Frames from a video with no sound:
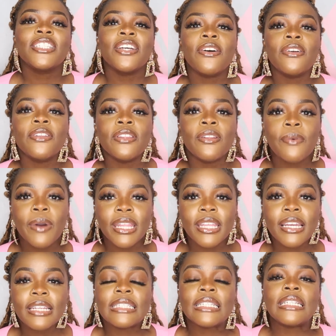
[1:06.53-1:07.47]
So the way
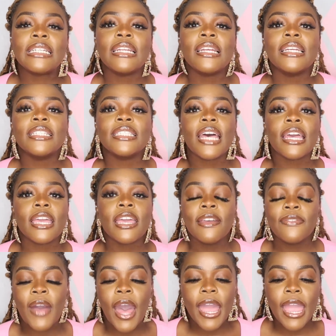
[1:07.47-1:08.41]
they did it is like
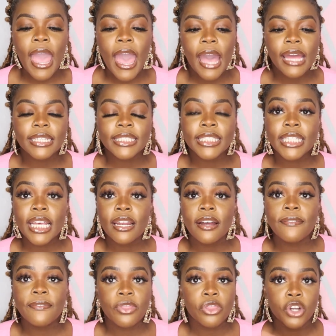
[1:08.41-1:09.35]
if I had a set
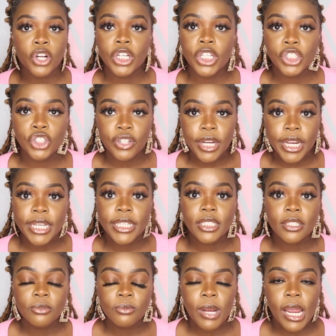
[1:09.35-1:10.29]
of 30
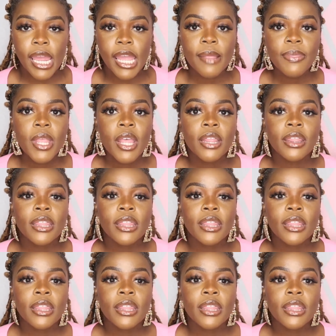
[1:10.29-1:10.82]
trays, right,